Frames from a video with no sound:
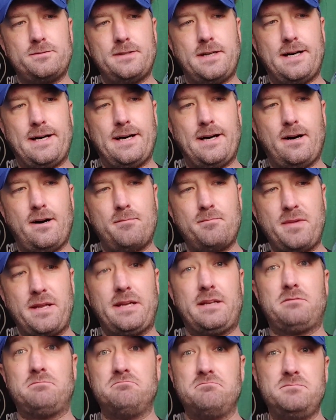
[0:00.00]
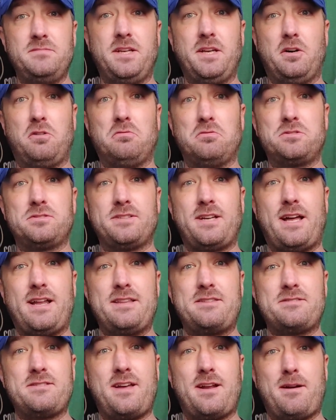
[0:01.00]
Uh, meaning, you know, it's not
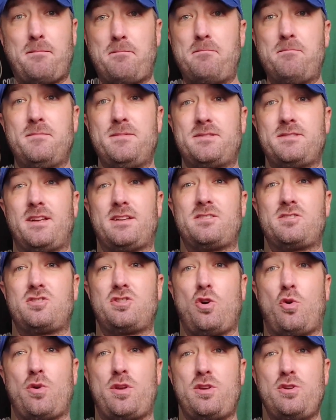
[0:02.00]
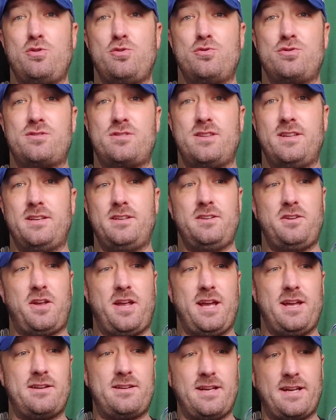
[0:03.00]
it's not a it's not so huge that you
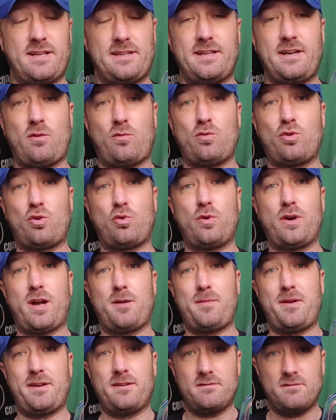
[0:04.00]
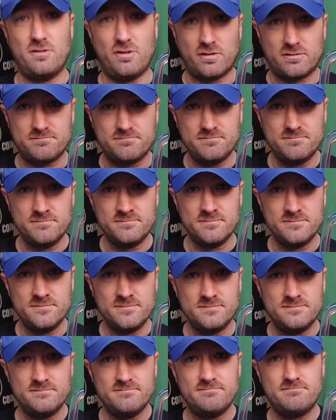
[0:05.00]
can't take it down real quick. I mean, look,
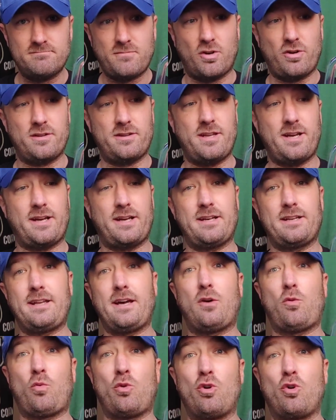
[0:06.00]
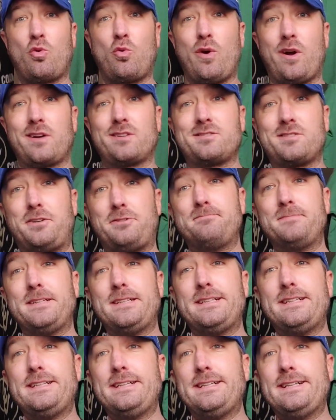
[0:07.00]
I'm already taking it down real quick. So,
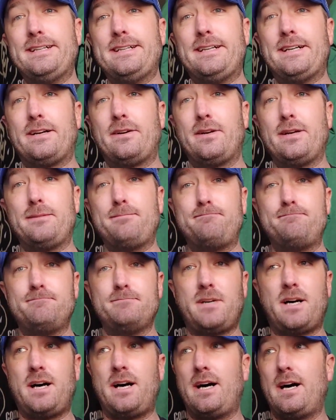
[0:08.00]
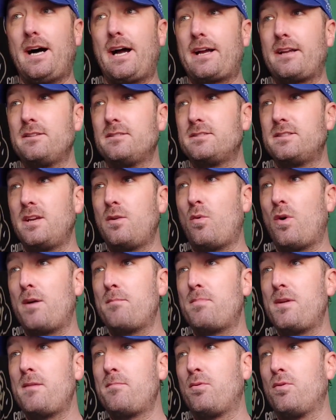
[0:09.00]
all right, uh, I can see
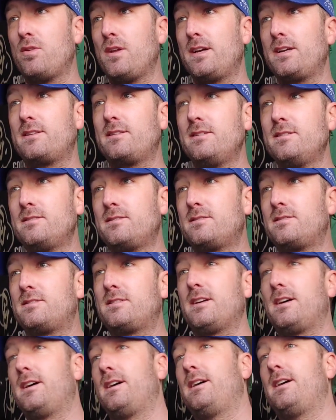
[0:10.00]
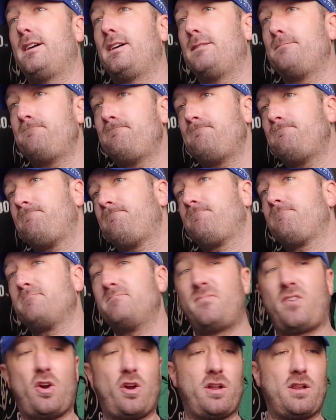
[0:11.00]
why people like this. Uh,
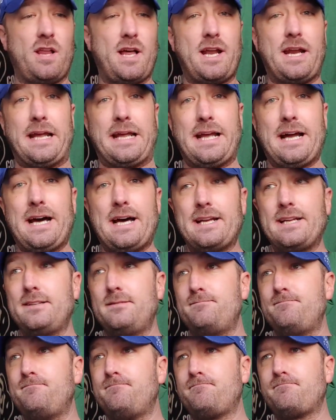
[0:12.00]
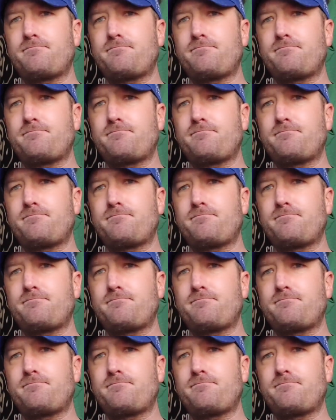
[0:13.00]
very glad I got it.